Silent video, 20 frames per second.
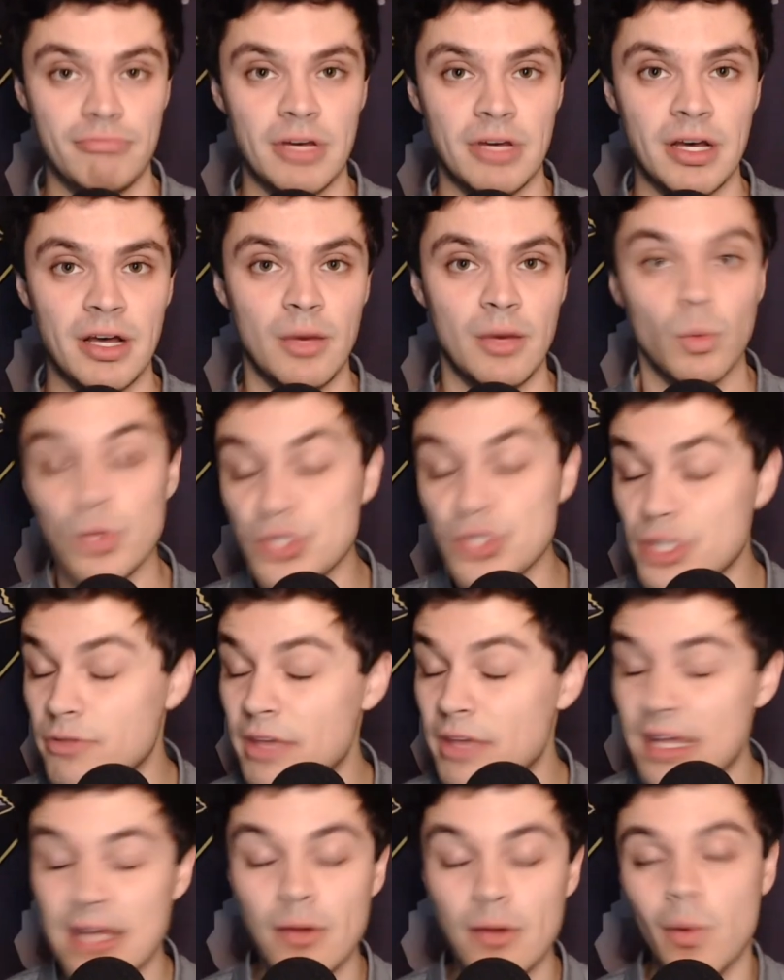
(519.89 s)
We'll see if
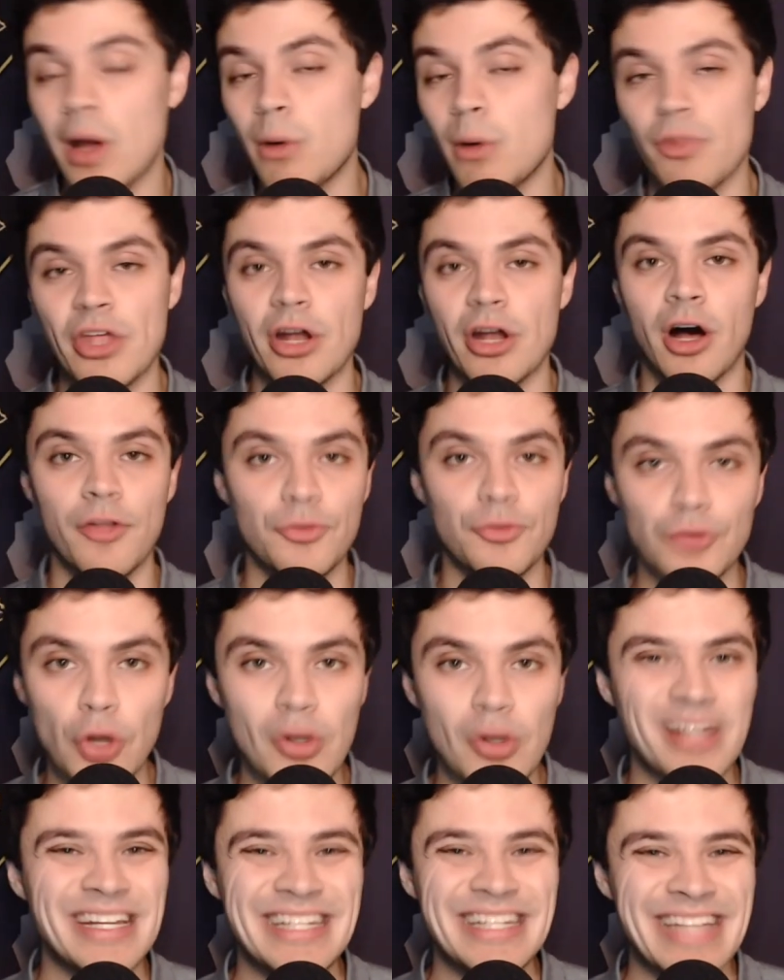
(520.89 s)
they can get away with it on the
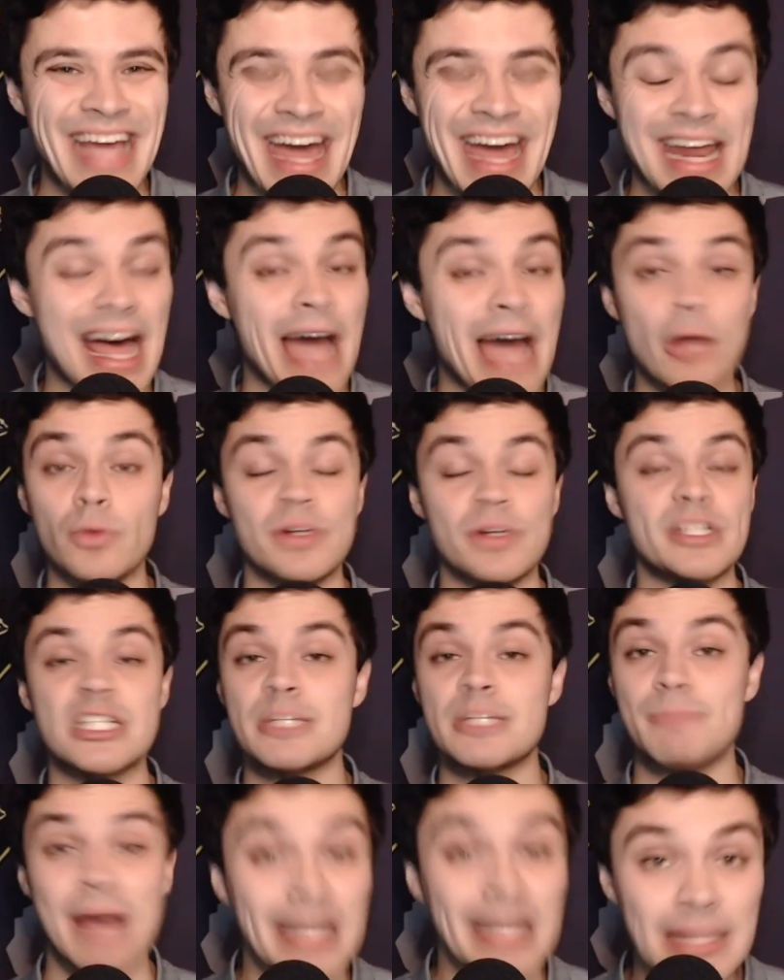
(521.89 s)
road at Indiana. I don't
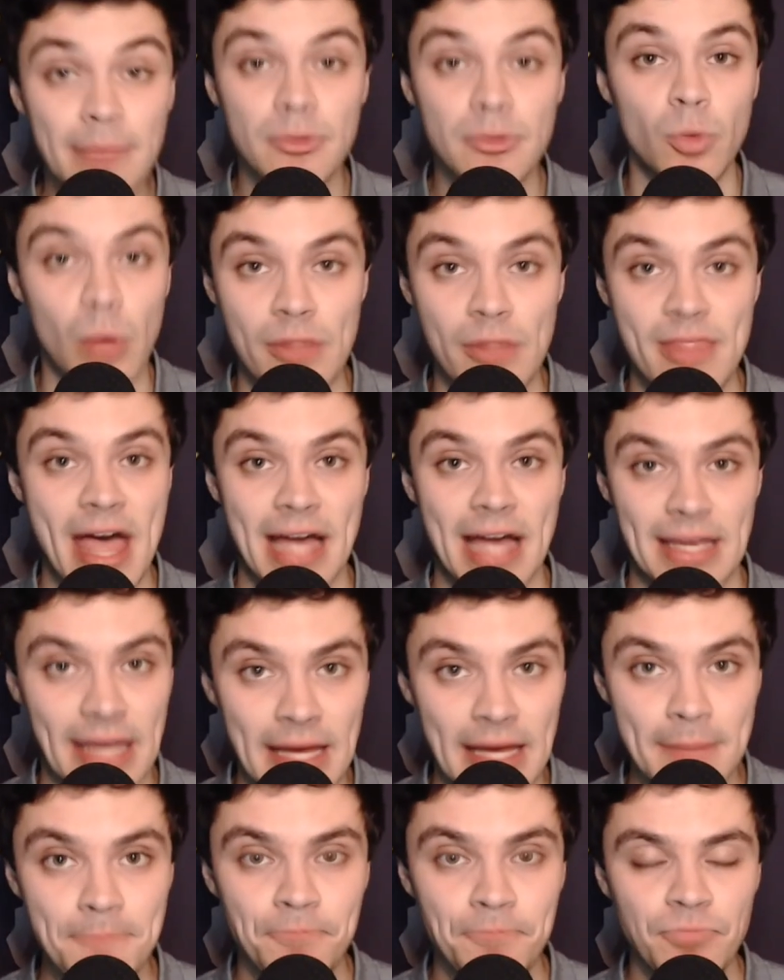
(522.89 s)
expect them to win that
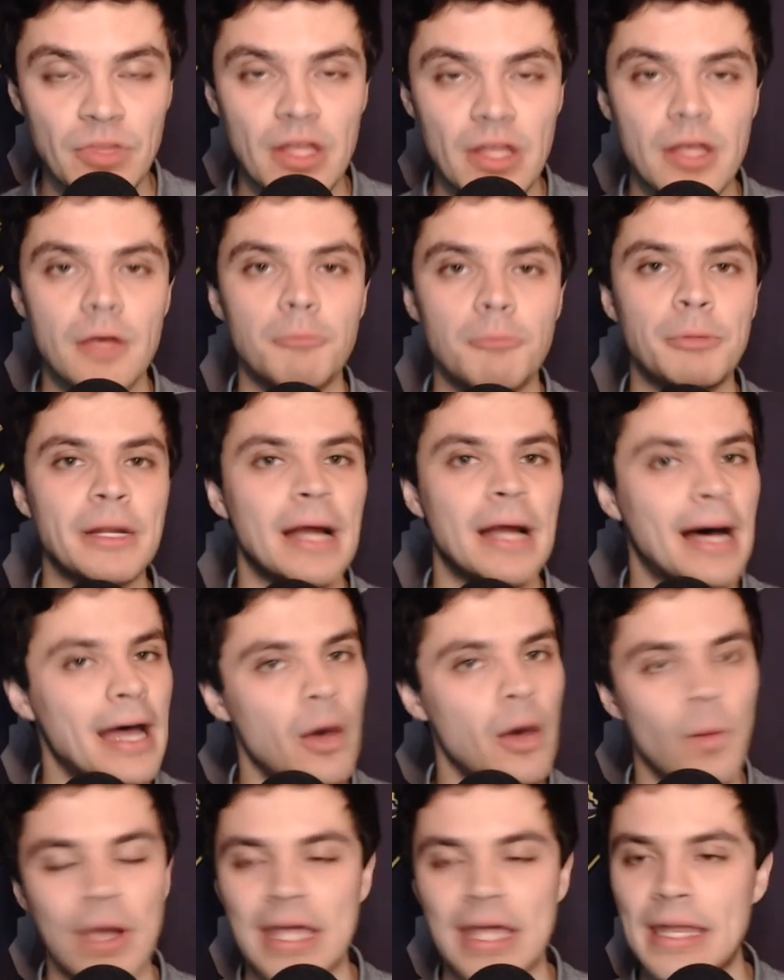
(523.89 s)
game, but
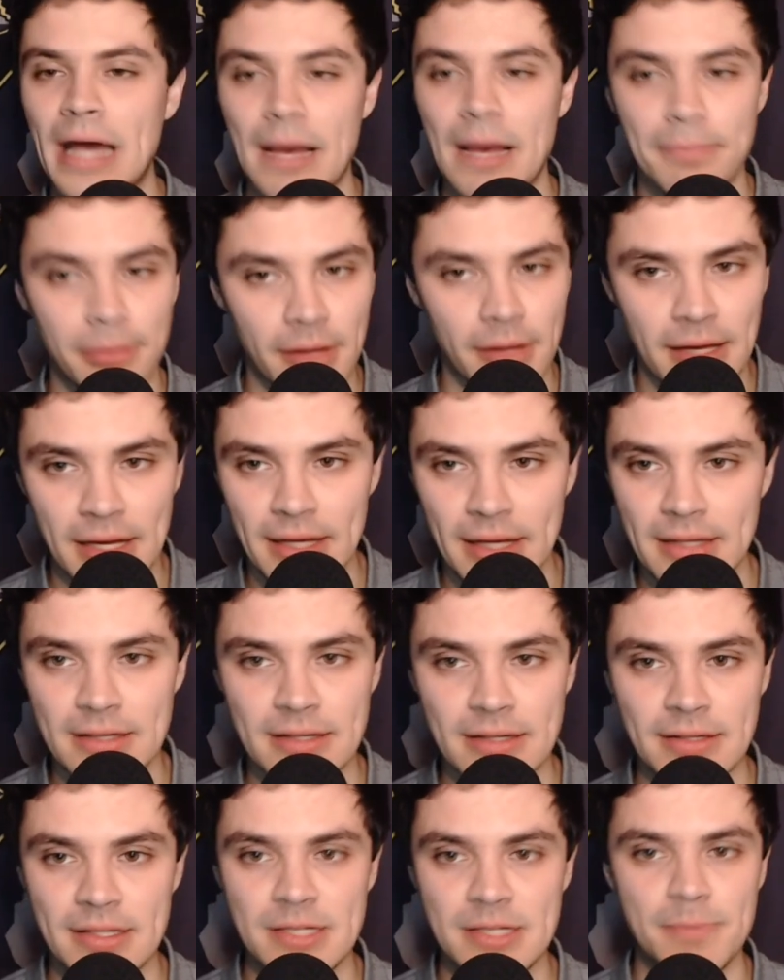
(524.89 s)
Iowa cannot play
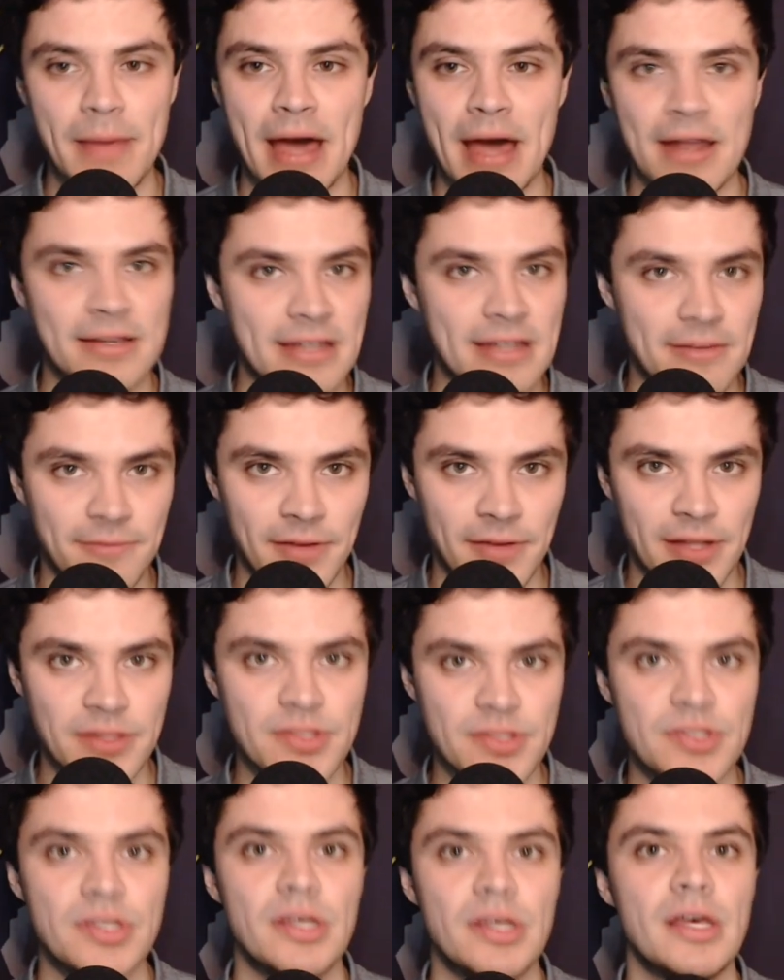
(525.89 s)
this bad a
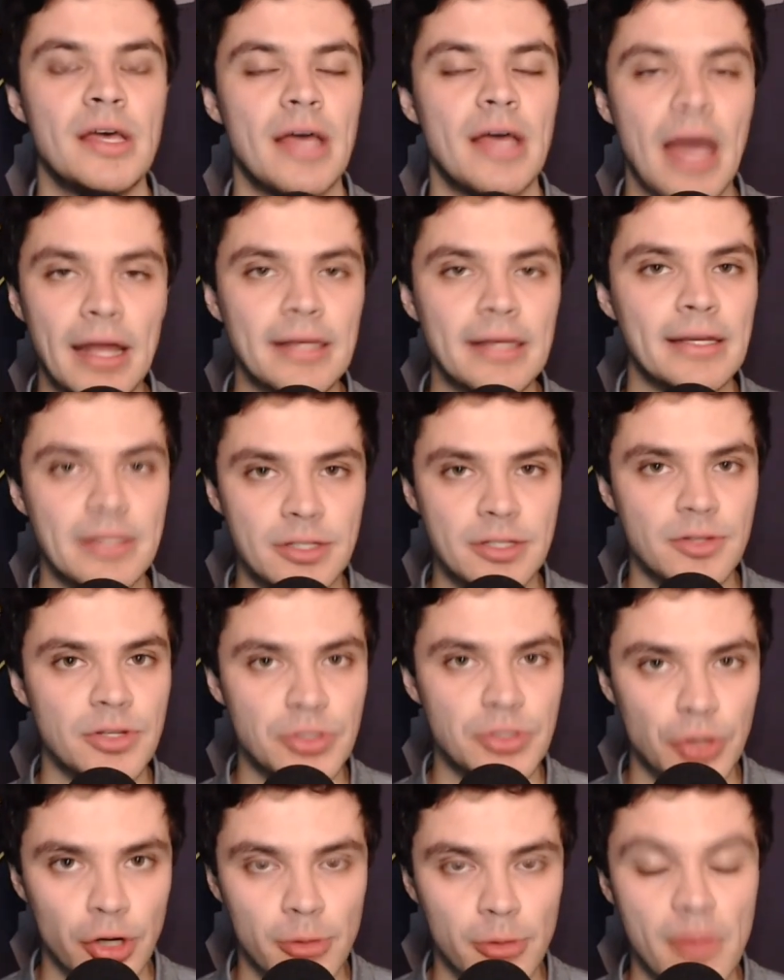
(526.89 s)
defense heading into the
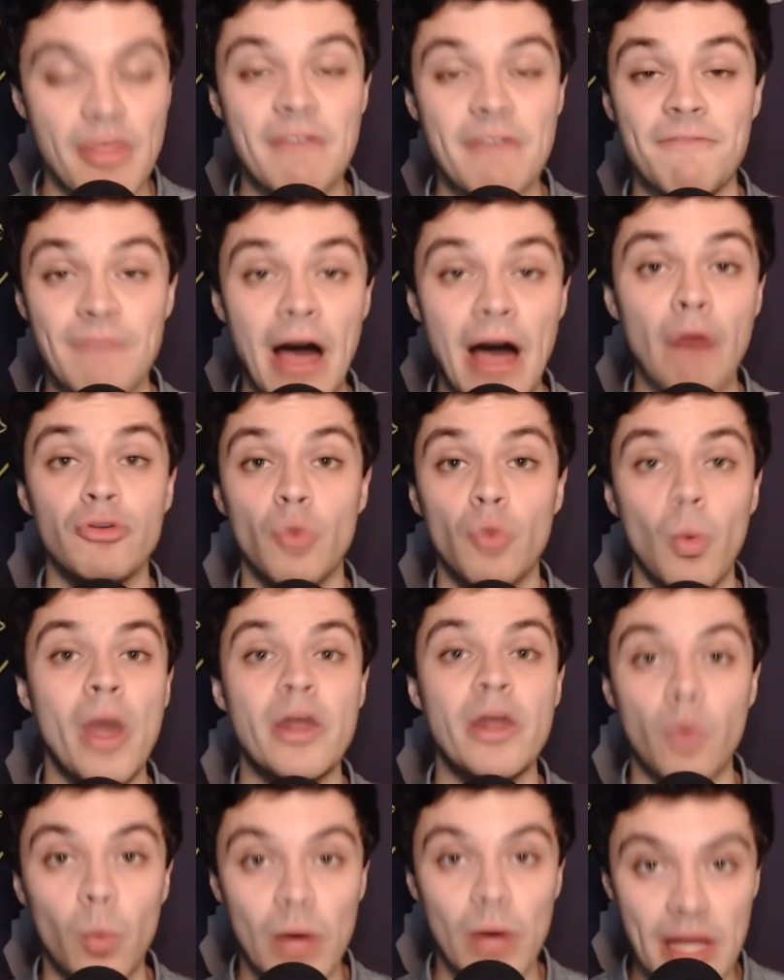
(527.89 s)
tournament. They found a way
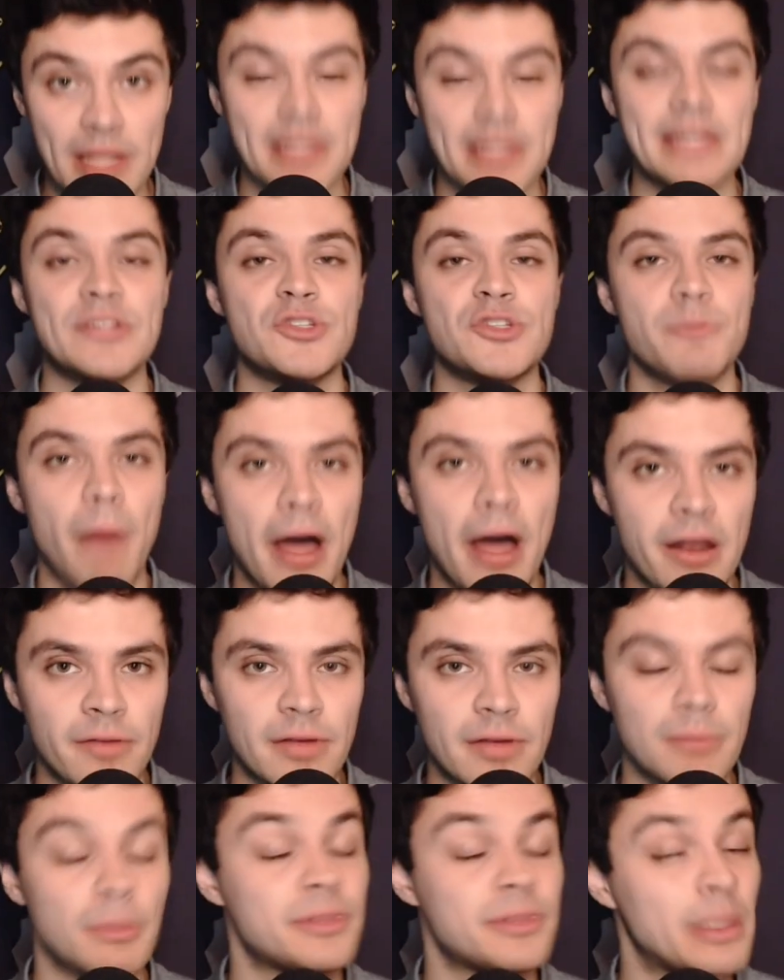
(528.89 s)
to win in spite of
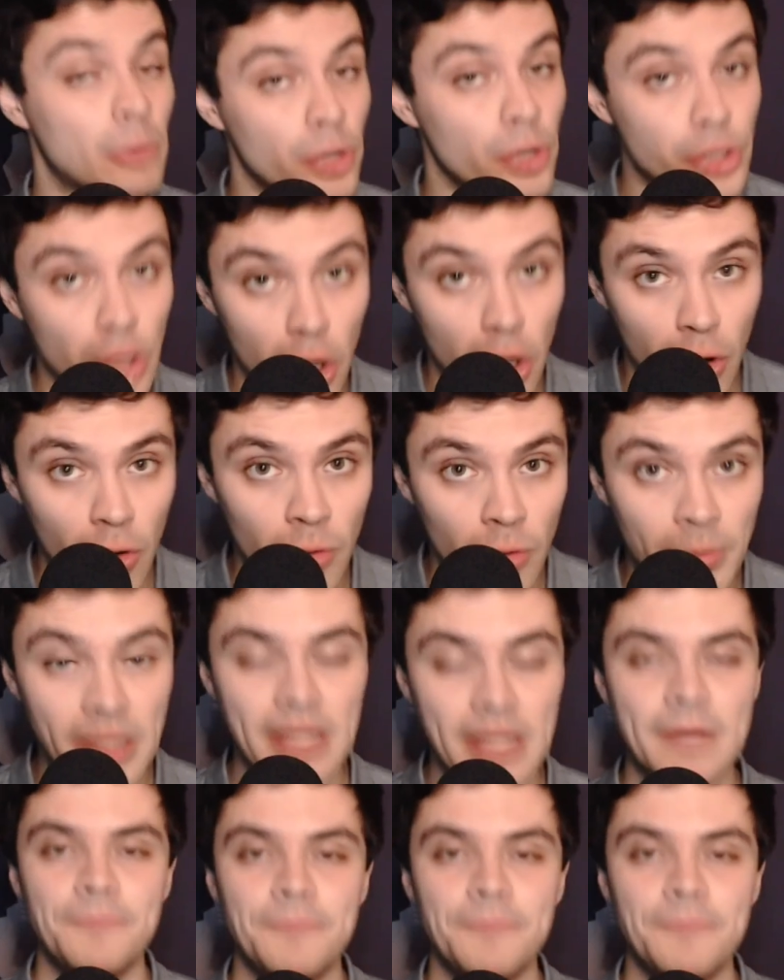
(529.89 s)
it, but they were at home,